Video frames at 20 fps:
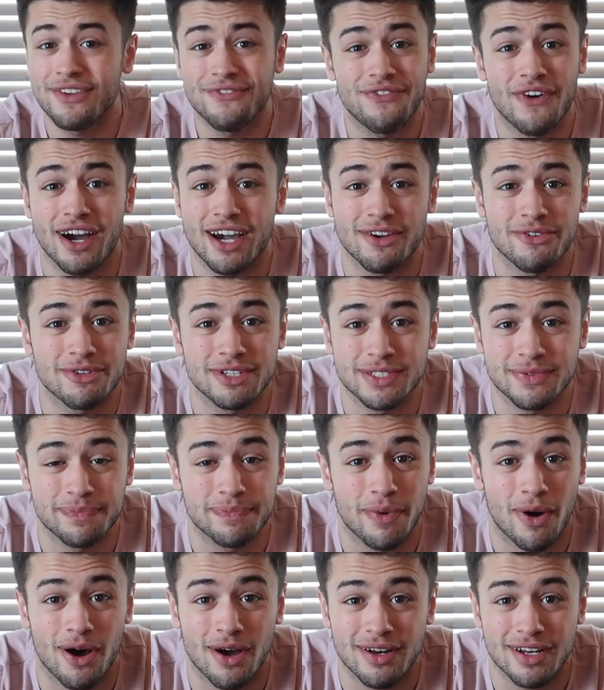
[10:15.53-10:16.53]
he fucking
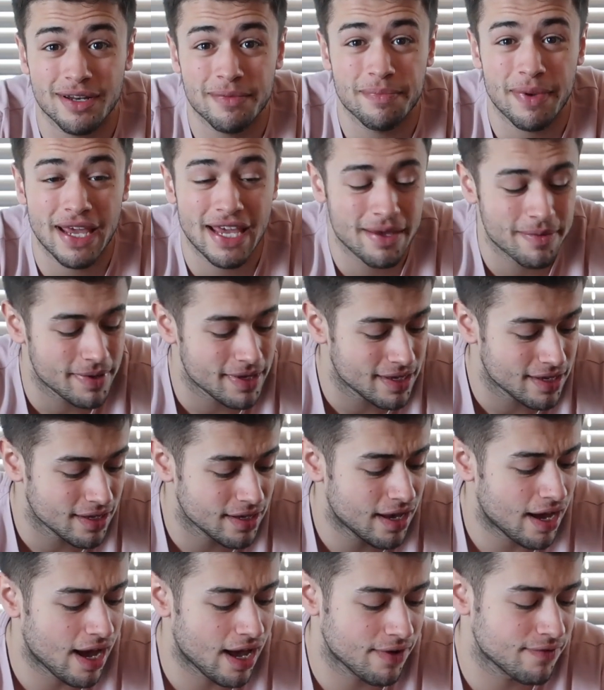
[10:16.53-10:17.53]
responded,
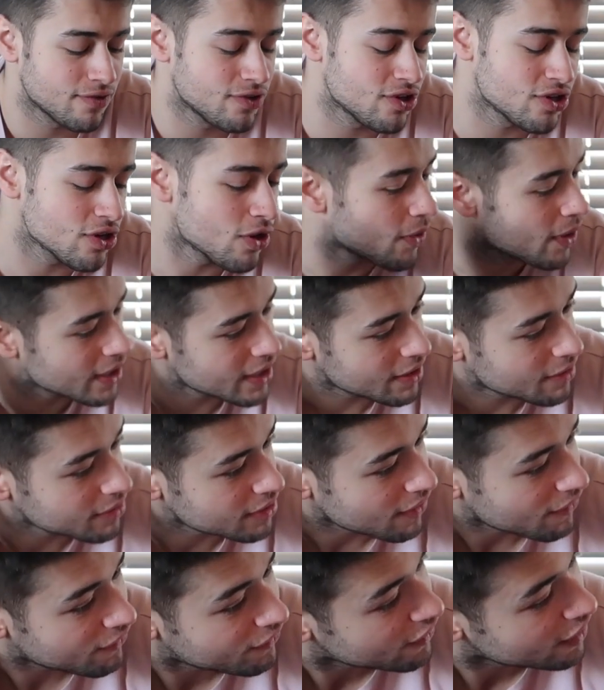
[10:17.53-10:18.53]
baby. I have no idea
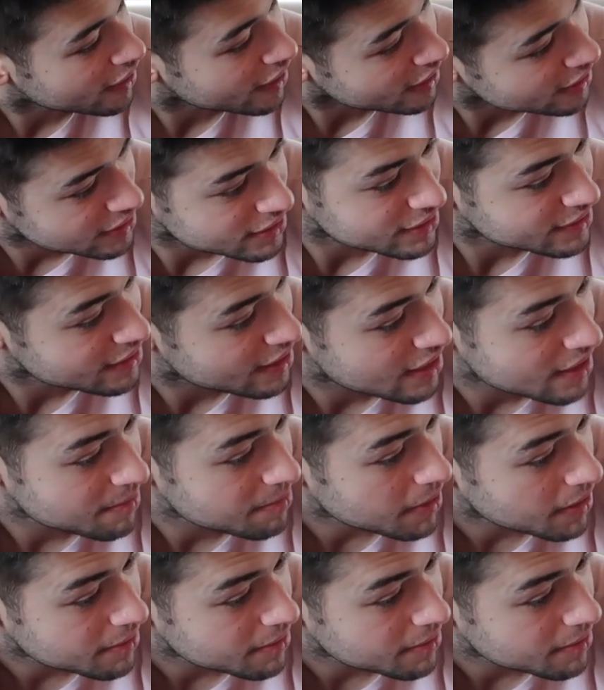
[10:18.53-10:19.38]
what the fuck I'm gonna say,